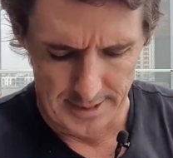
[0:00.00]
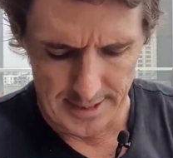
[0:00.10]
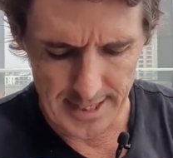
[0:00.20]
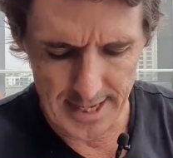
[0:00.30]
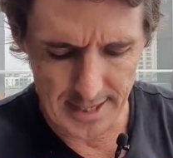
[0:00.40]

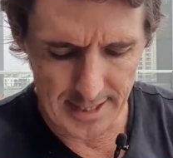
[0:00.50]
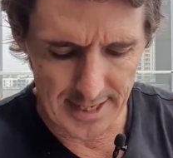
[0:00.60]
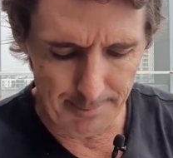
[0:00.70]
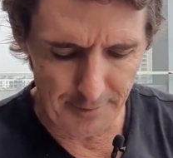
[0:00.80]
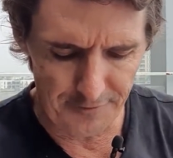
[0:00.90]
Now,
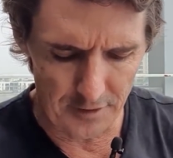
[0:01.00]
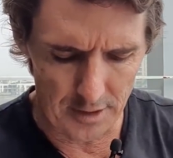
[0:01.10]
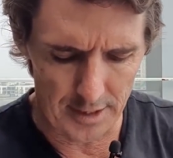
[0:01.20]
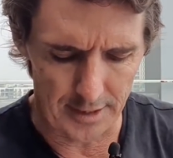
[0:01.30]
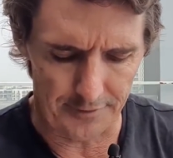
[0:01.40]
number
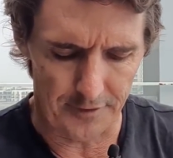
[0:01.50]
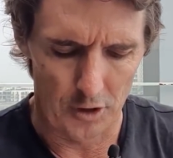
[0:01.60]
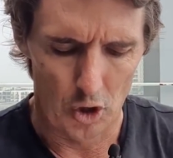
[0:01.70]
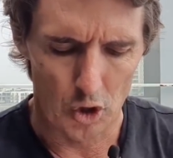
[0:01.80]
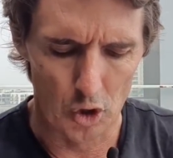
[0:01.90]
five,
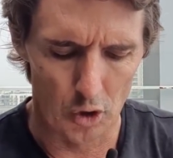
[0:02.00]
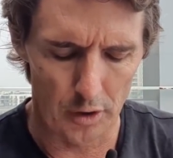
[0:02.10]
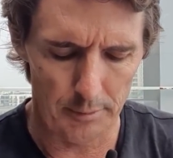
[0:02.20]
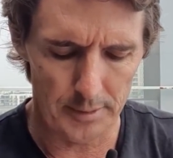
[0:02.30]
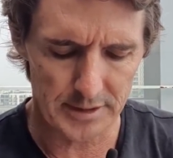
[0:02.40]

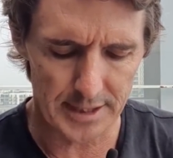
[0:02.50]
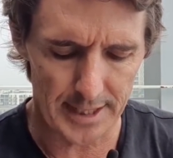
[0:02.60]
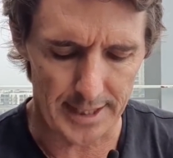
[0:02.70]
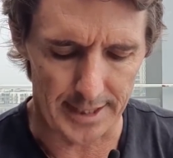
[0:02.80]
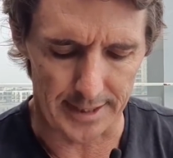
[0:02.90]
Goran
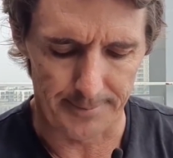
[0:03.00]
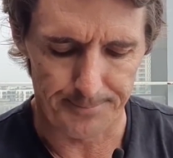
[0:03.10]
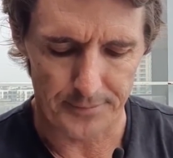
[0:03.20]
Matad.